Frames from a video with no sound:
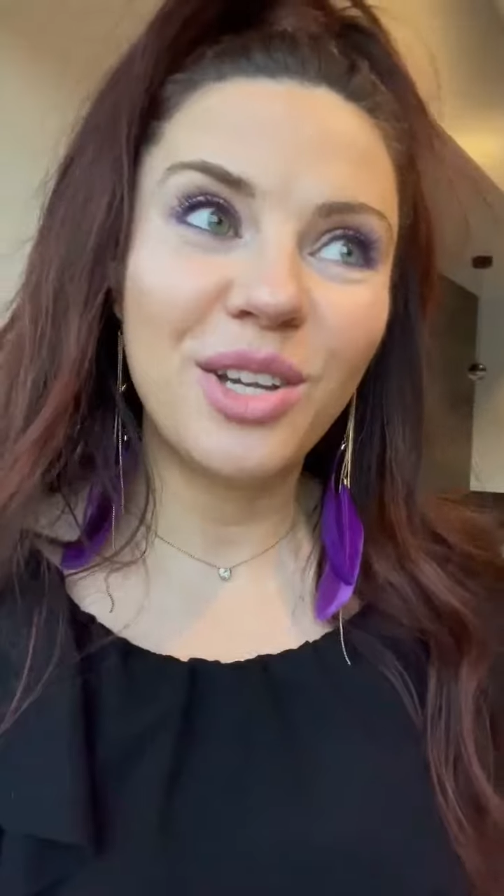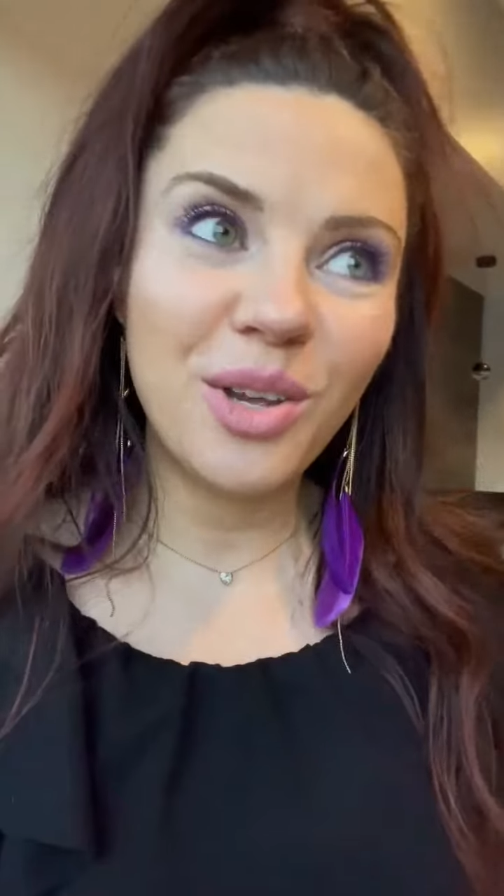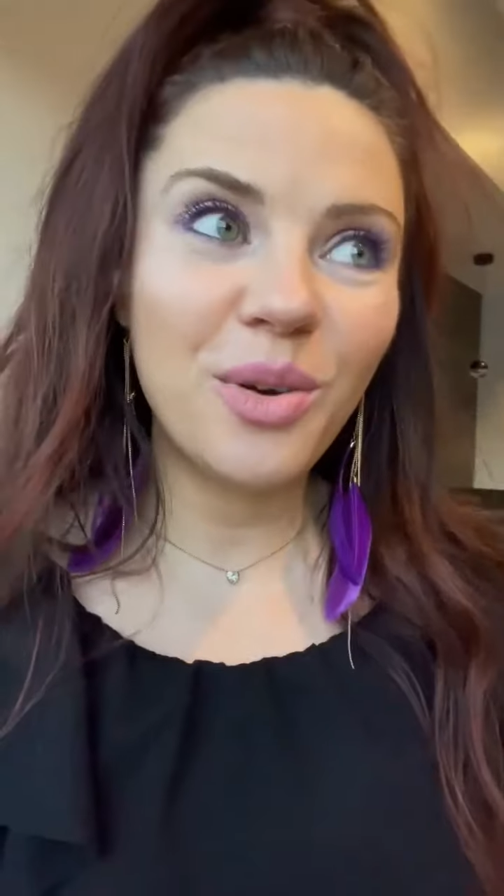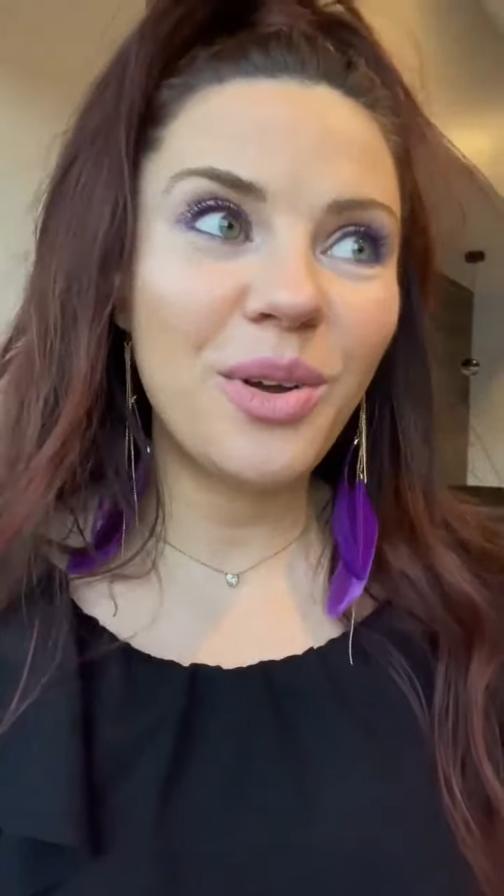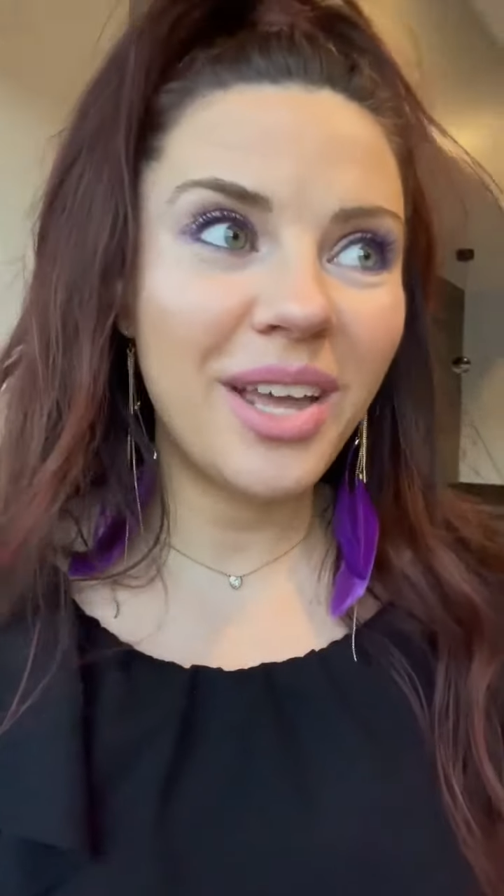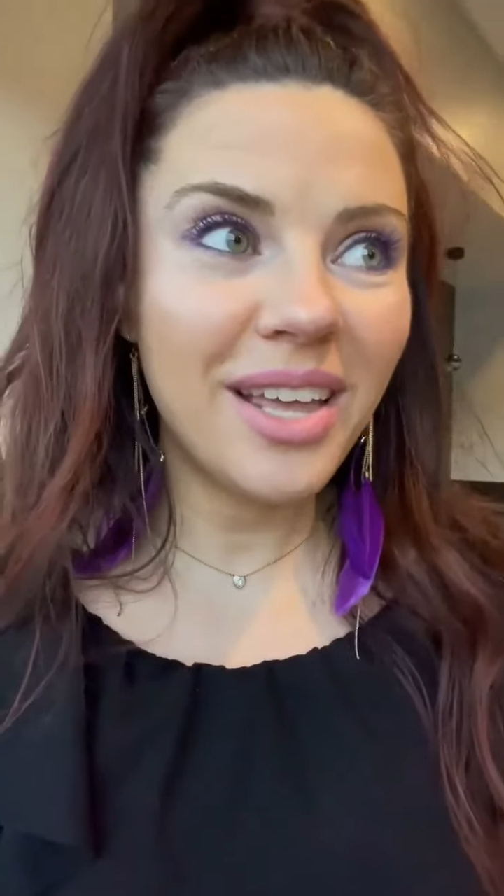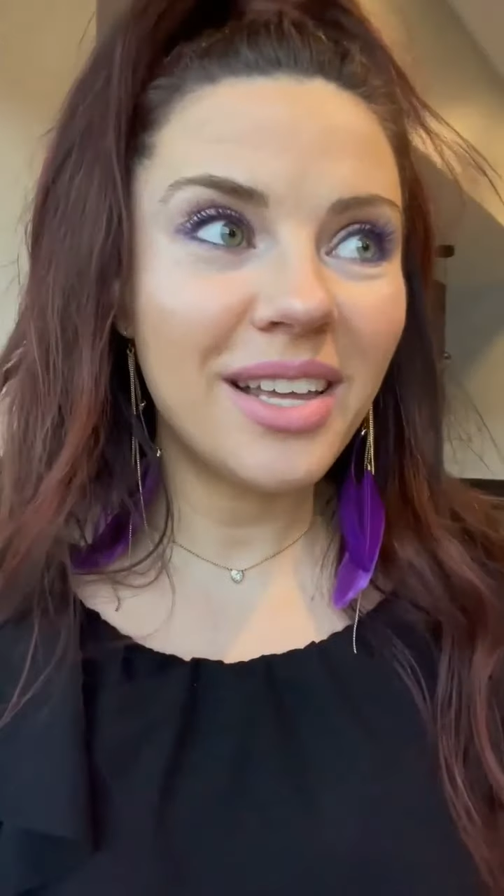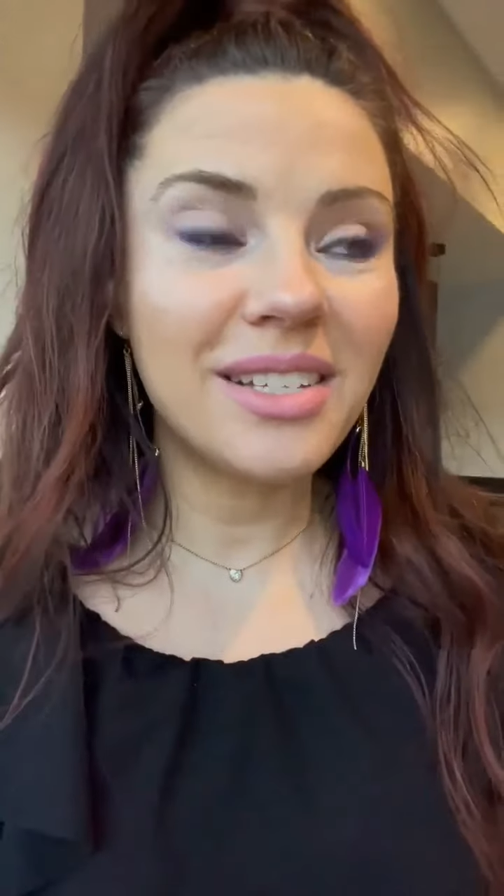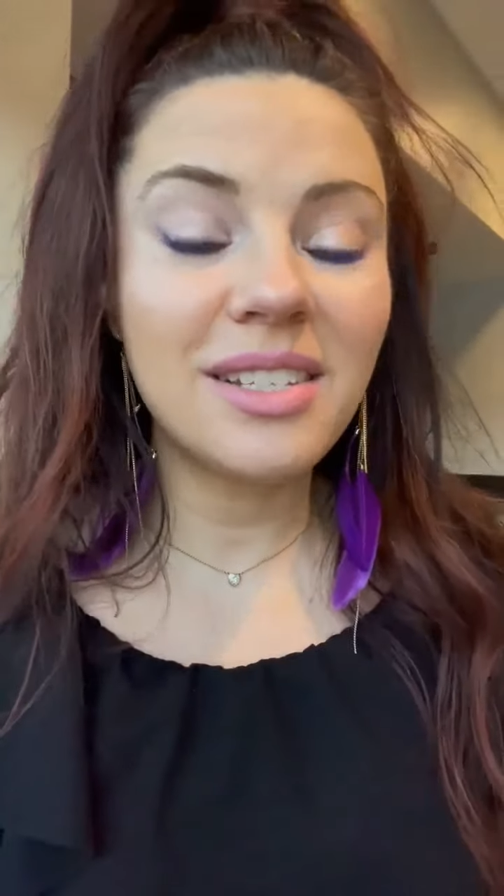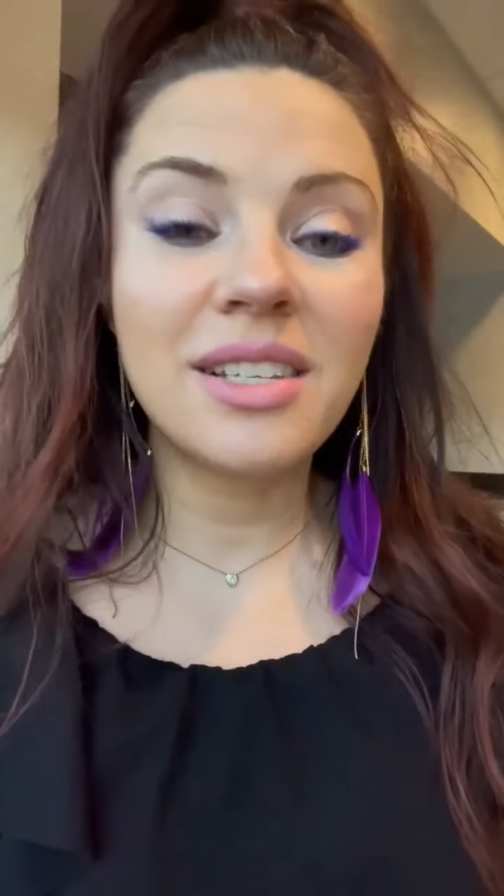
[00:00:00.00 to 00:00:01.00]
you
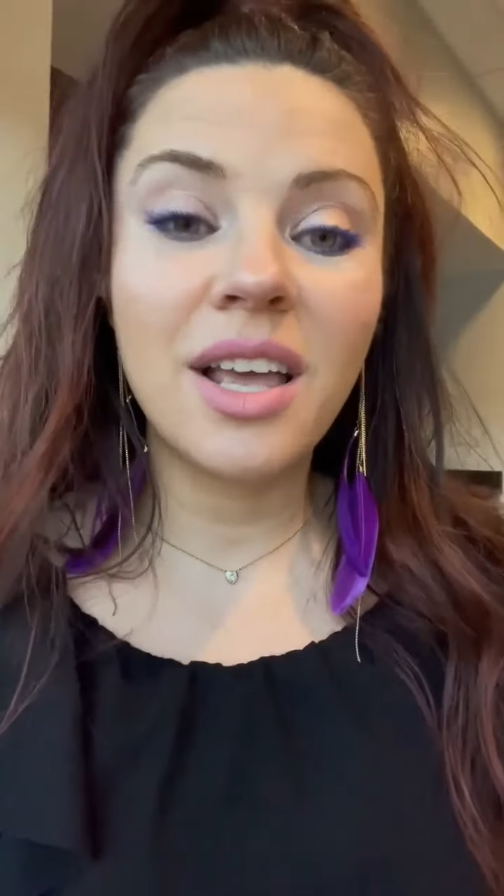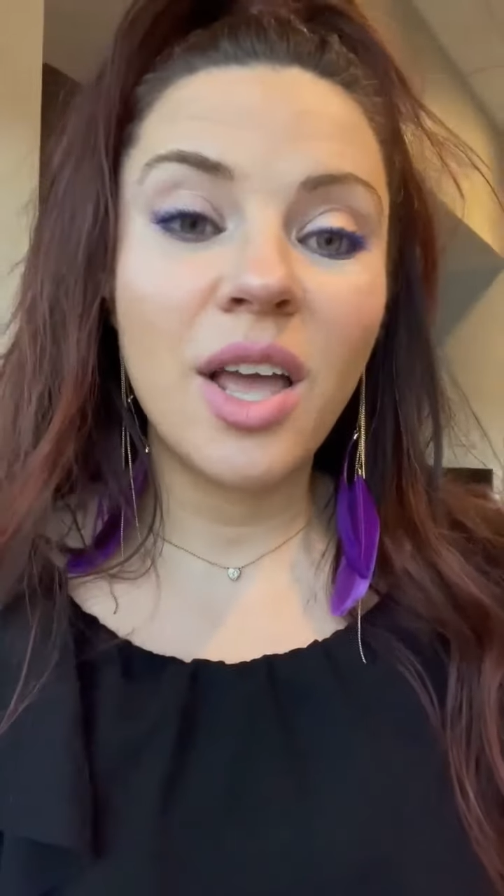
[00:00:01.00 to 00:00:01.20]
is,